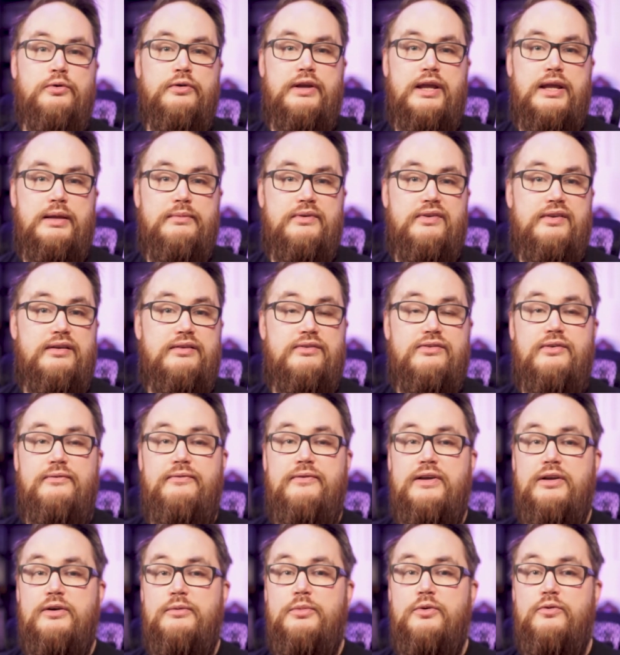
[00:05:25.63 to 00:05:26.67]
games that's
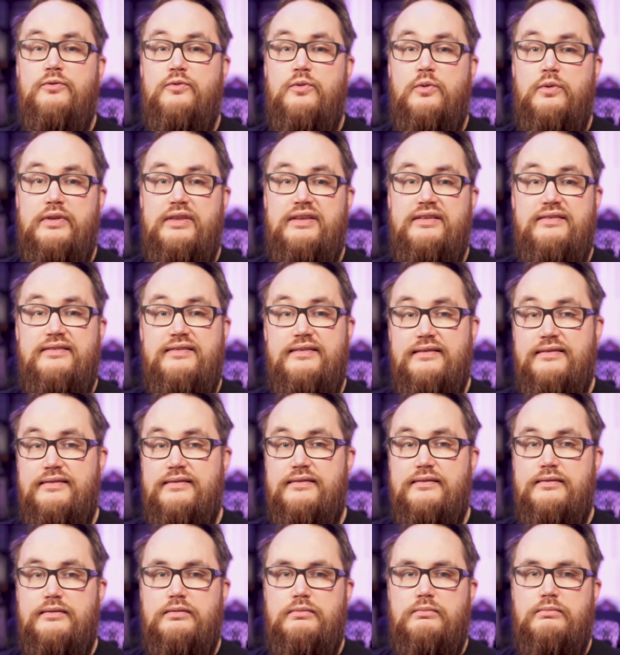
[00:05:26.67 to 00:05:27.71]
available for this
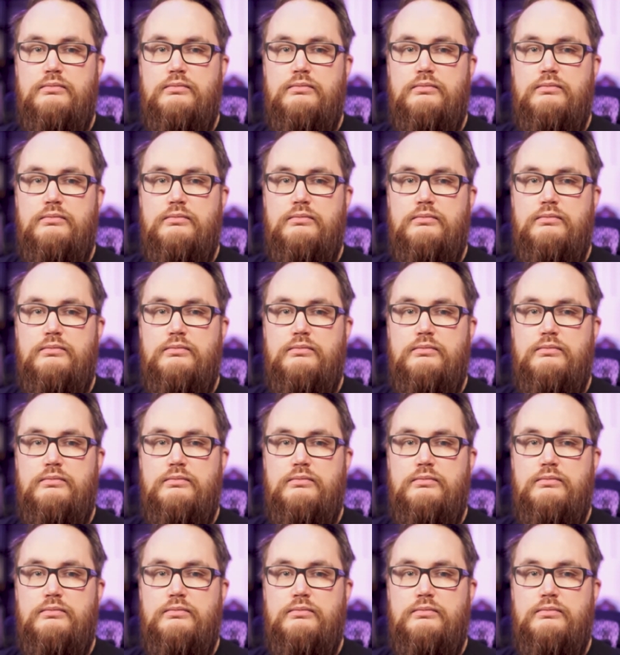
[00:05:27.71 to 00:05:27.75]
system.